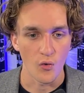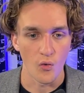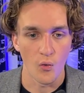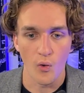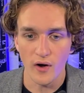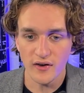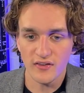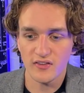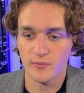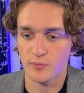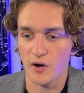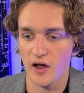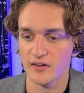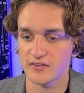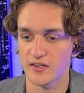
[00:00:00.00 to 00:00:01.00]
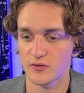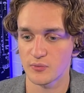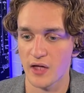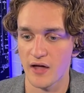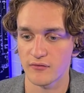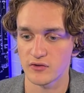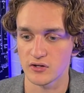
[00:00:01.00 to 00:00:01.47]
what is the process we
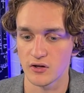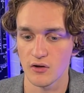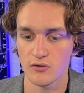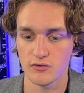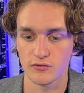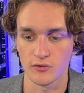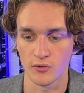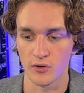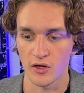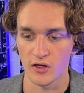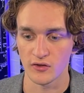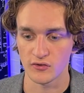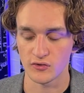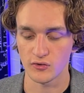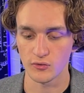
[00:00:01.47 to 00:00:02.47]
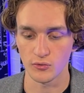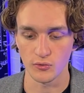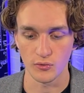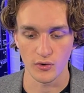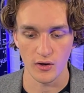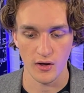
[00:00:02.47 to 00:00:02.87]
have to go through to